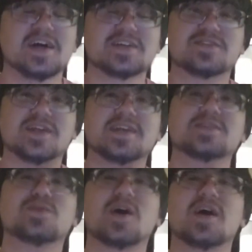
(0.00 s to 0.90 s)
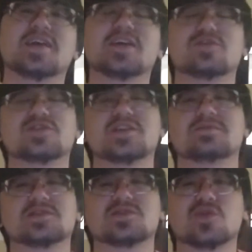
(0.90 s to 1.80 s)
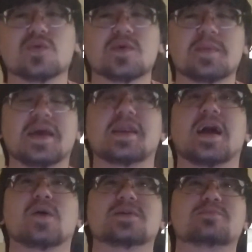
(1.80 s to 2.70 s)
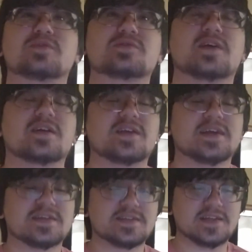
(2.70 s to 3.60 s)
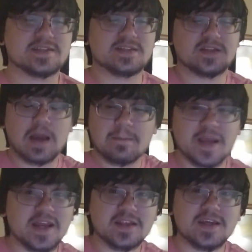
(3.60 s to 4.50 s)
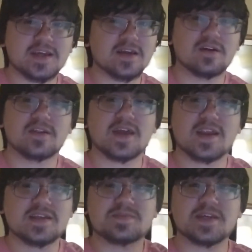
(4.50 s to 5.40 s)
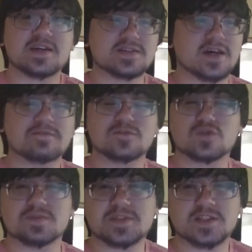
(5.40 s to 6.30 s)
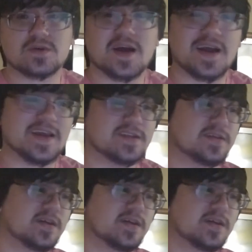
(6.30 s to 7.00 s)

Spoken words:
So that is why Kirishima's dorm and how his personality is manly and all that is because of Crimson Riot.